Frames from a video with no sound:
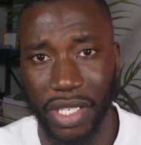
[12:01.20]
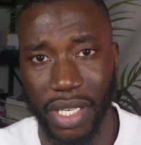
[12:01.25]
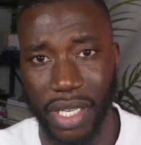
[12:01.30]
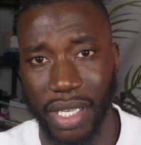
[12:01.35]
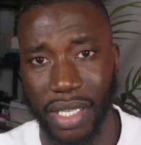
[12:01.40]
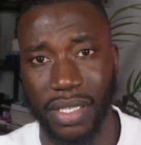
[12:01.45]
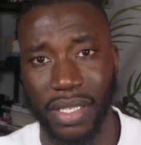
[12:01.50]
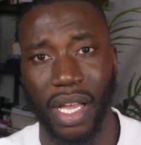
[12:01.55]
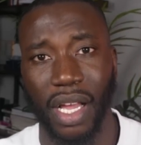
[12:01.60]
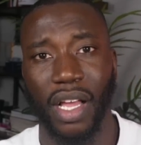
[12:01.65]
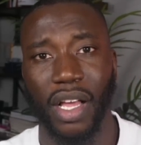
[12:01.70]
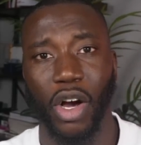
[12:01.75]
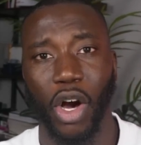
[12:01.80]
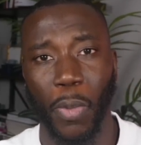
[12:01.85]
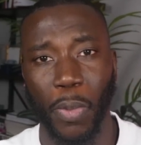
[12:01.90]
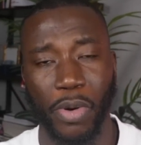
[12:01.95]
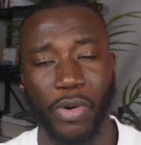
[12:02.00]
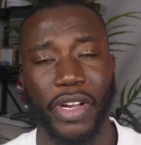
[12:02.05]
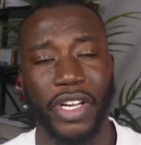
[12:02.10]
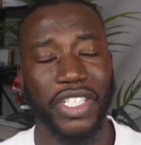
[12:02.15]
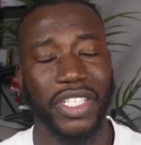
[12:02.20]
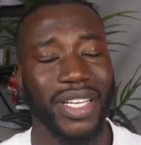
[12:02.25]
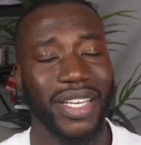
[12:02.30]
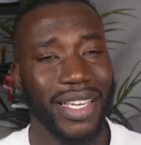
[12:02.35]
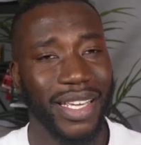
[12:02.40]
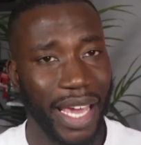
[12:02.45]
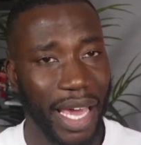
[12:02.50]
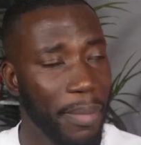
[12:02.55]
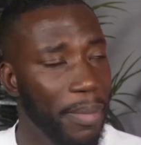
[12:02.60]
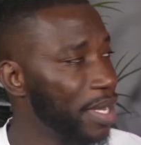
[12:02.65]
is. Operation
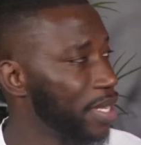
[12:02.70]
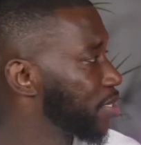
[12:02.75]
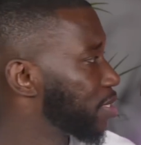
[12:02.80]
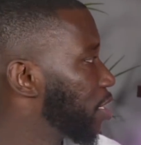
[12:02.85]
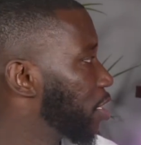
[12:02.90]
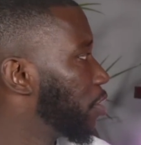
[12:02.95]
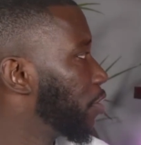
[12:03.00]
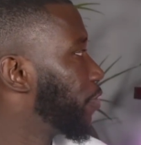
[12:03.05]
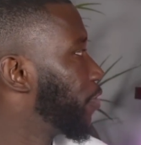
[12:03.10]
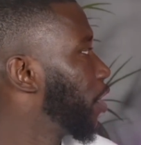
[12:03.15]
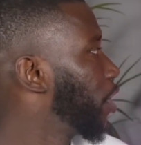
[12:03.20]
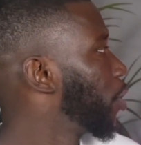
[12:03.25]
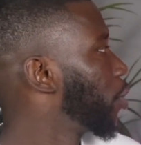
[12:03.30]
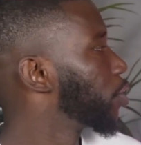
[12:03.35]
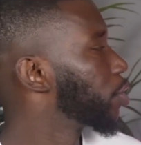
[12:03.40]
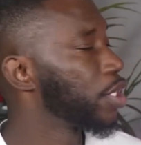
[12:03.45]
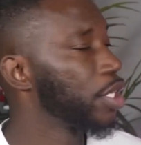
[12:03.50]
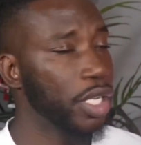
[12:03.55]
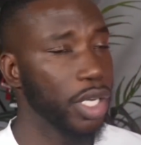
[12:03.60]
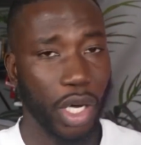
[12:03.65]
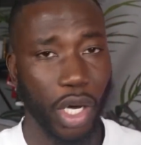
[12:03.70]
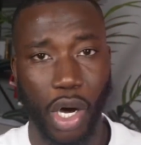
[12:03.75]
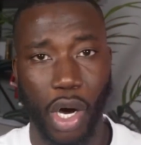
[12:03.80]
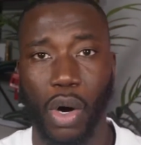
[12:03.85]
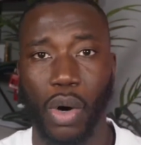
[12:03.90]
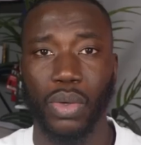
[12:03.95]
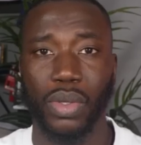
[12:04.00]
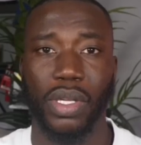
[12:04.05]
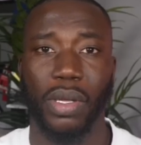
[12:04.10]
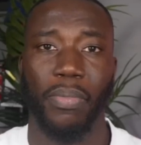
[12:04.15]
Get Myself to the
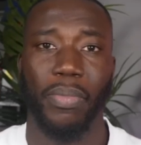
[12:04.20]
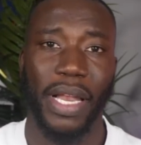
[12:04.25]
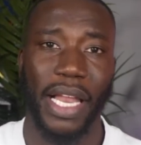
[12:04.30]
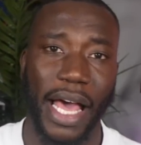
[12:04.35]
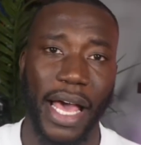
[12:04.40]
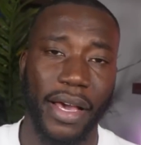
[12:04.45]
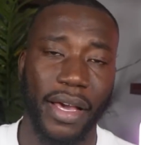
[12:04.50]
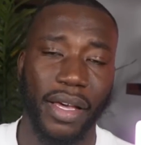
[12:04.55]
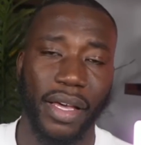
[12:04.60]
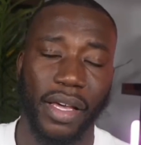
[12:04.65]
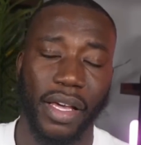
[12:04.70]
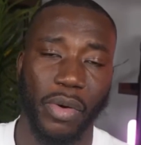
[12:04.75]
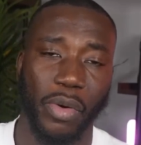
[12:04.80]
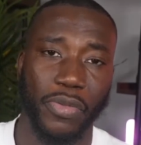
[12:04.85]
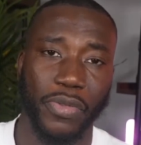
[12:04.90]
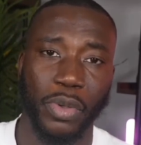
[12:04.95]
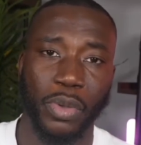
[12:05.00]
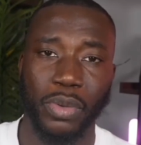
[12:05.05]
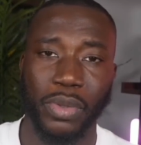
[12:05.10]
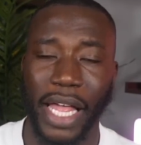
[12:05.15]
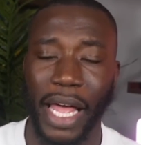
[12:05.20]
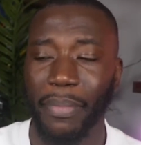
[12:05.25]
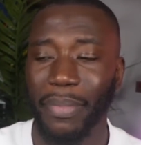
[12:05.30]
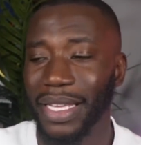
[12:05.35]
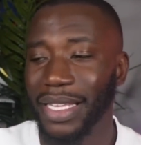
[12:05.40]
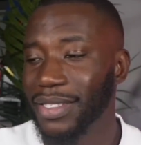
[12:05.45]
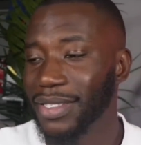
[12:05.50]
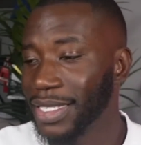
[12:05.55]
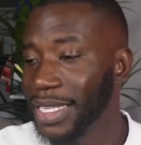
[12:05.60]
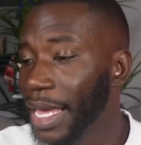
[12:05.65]
Gold Plaque. With all that
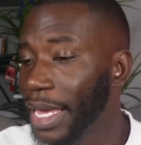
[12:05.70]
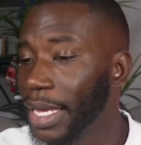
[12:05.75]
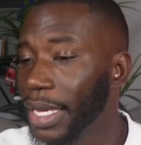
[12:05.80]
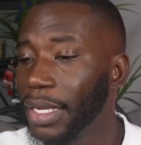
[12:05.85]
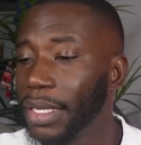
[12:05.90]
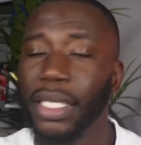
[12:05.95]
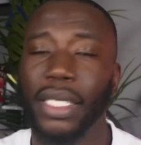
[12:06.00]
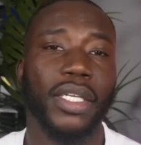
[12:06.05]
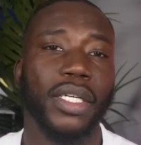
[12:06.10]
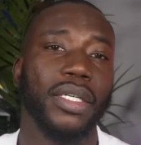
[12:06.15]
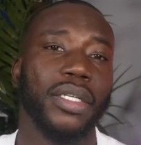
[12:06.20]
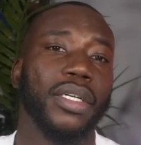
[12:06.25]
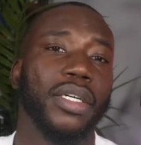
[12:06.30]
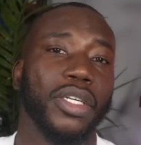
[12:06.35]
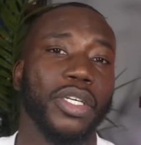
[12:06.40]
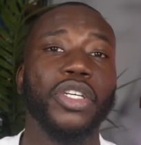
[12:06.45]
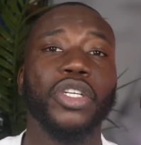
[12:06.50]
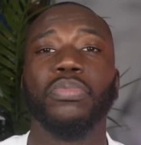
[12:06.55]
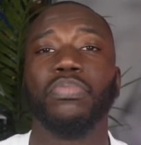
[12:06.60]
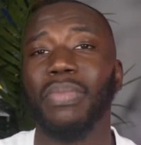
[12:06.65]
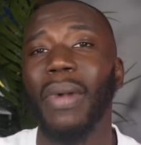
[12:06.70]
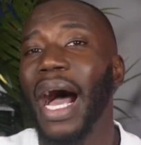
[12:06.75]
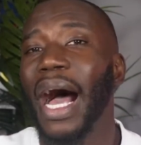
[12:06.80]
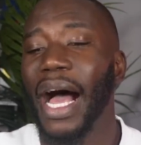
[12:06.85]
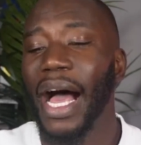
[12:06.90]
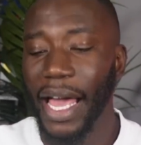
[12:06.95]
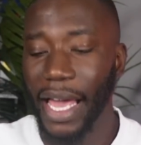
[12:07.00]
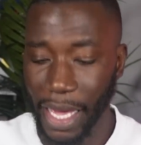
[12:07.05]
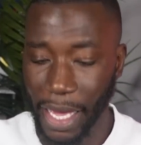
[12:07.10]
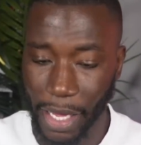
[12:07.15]
being said,
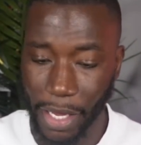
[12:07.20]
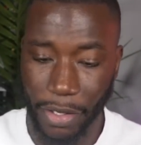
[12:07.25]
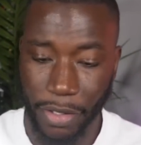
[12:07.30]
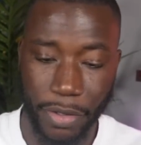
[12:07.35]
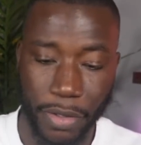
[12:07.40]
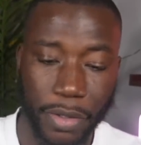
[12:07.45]
goodbye and...